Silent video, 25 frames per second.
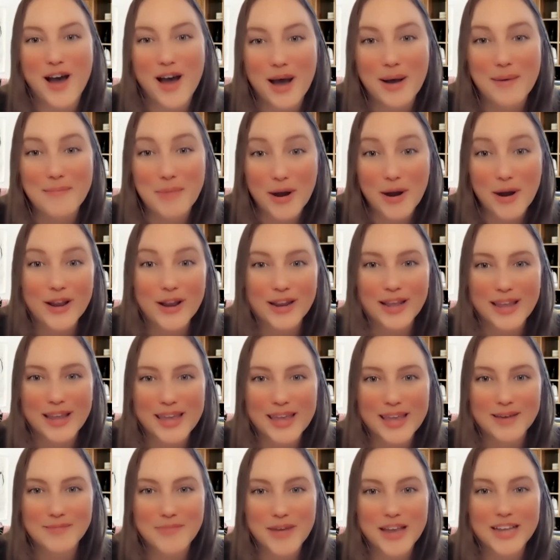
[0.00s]
marketing
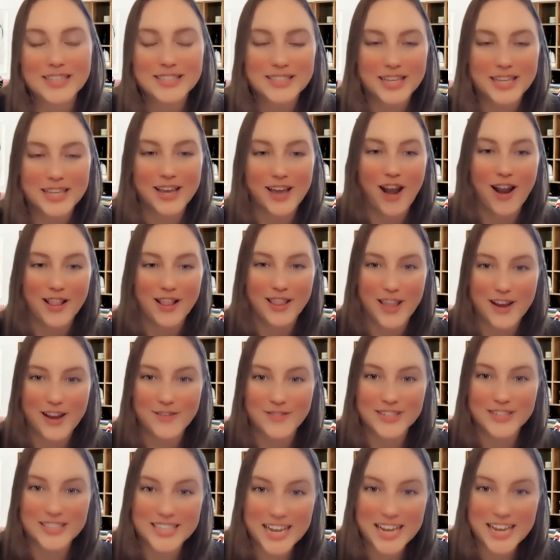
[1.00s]
campaigns that got a lot
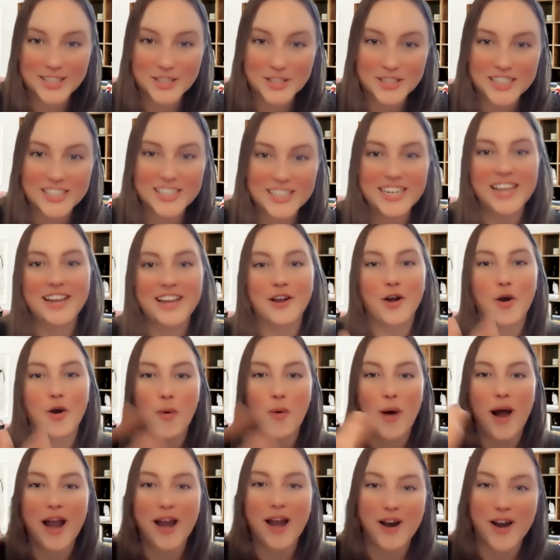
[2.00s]
of attention and
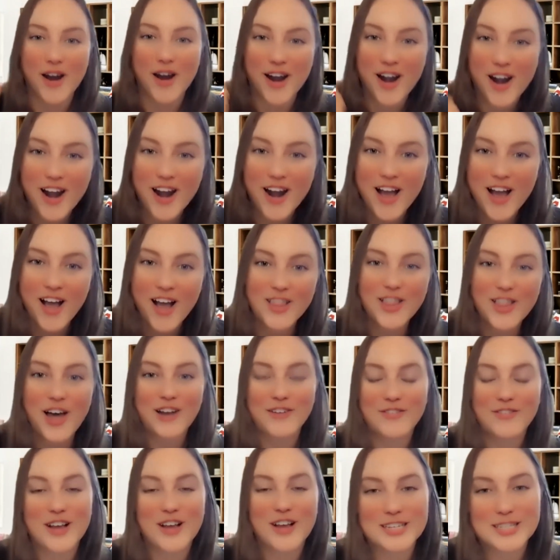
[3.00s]
acquire a lot
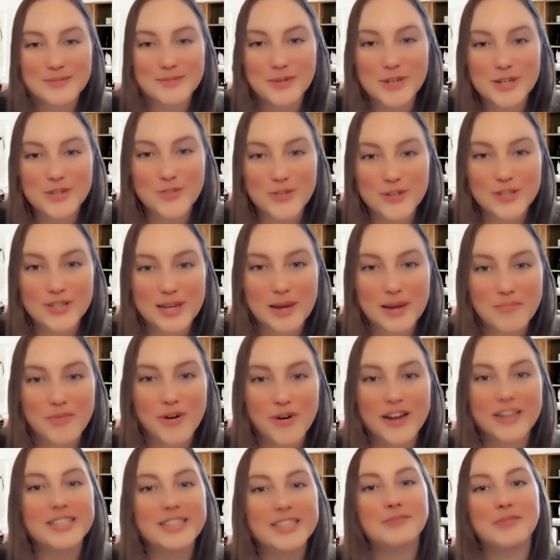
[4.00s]
of customers for some
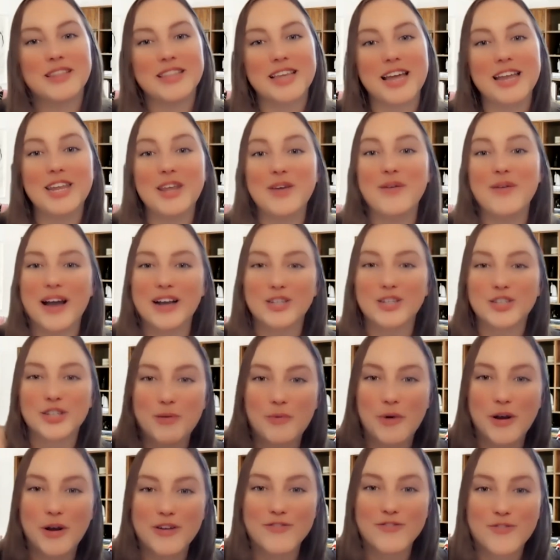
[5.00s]
brands, but then you actually
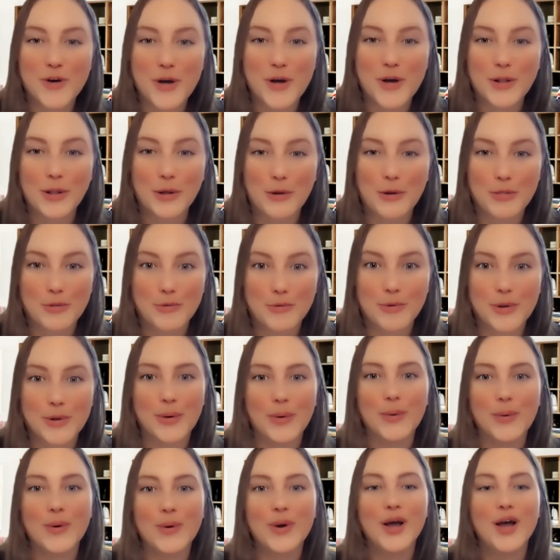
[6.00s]
want to follow
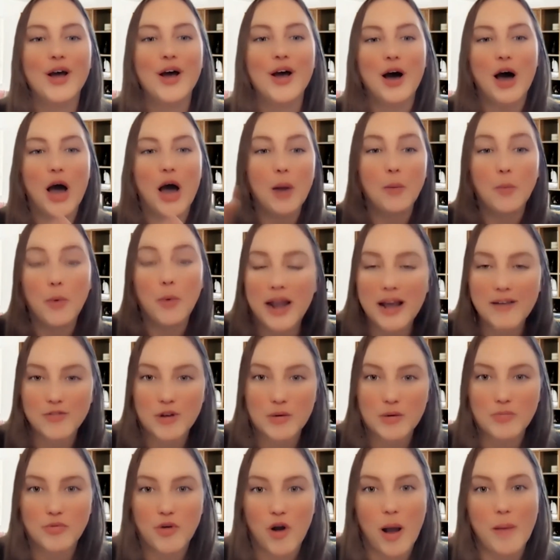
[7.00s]
through on
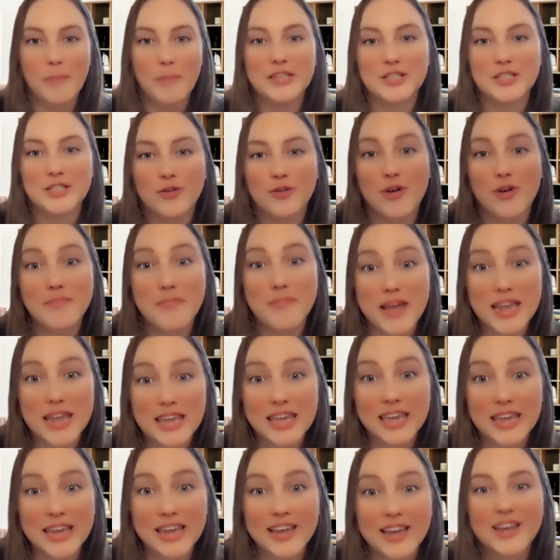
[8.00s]
whatever promise you're
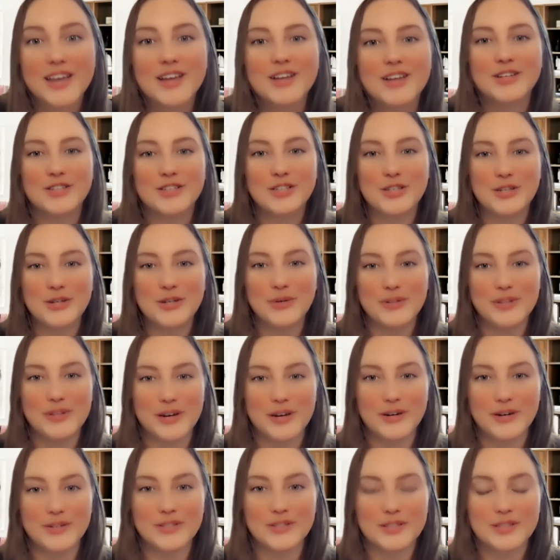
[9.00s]
making to
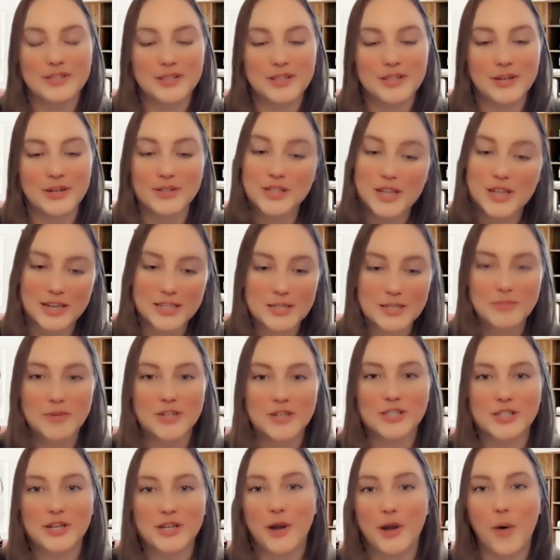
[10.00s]
those
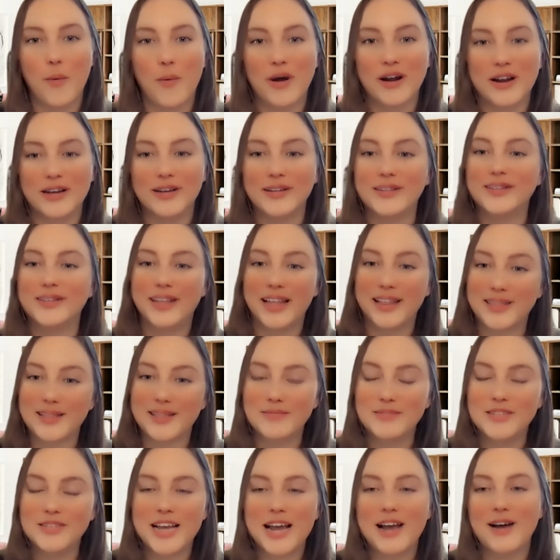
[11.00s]
customers. You don't want to let
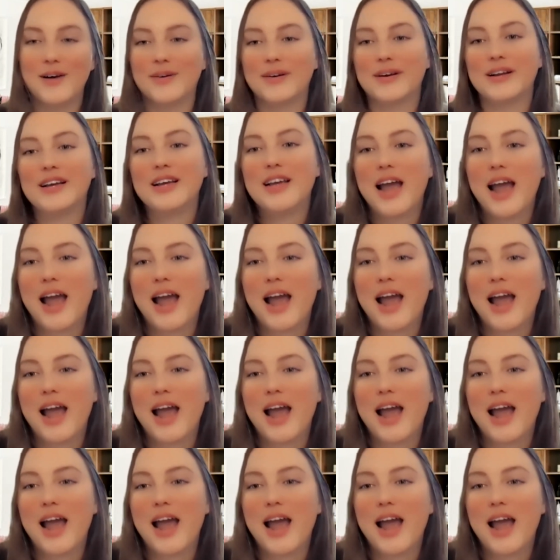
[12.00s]
them down.